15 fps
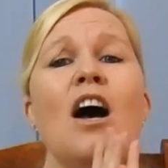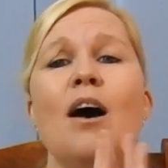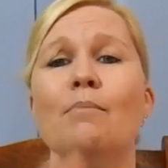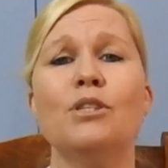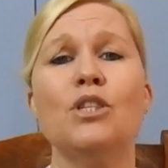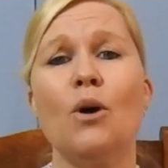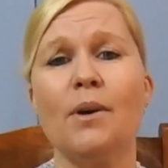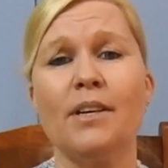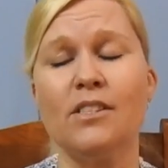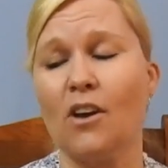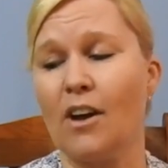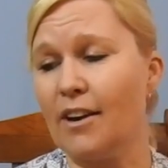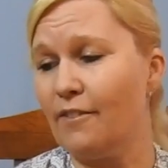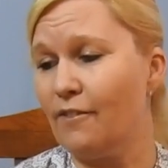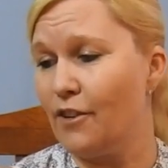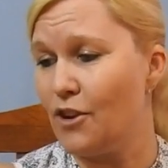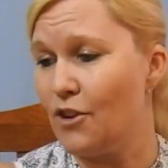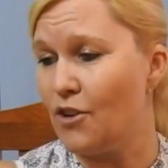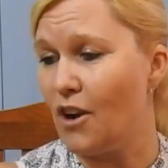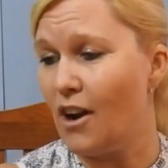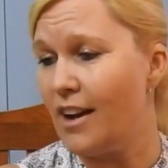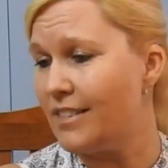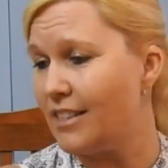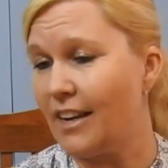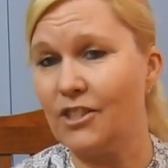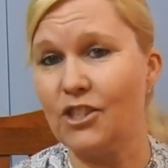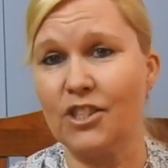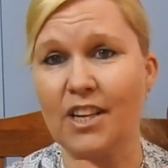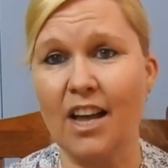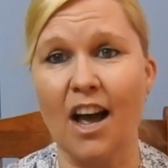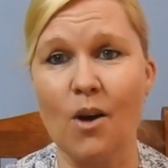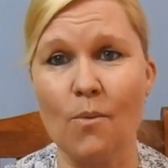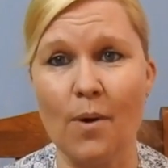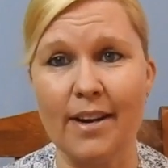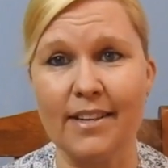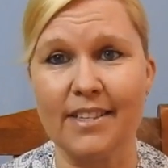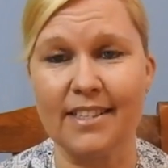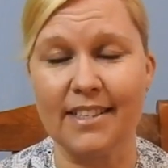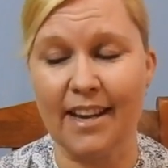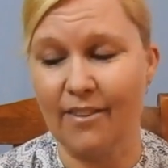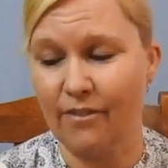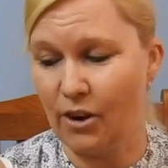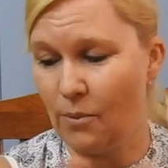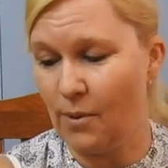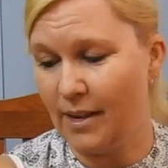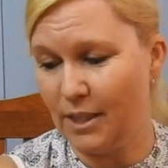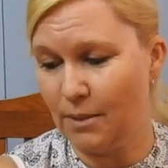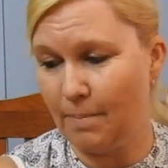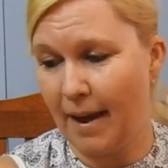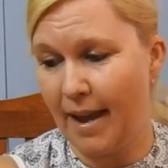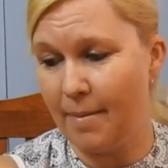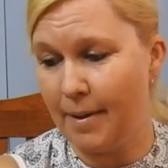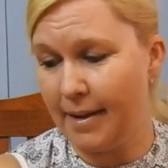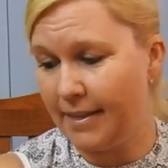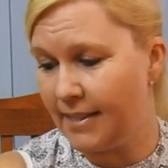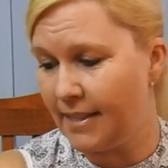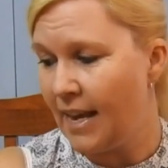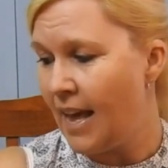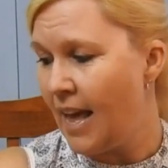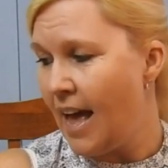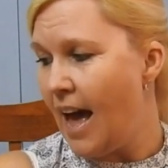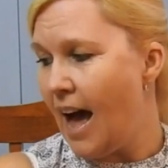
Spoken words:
I'm so excited for you guys. I just can't wait to see everyone's babies.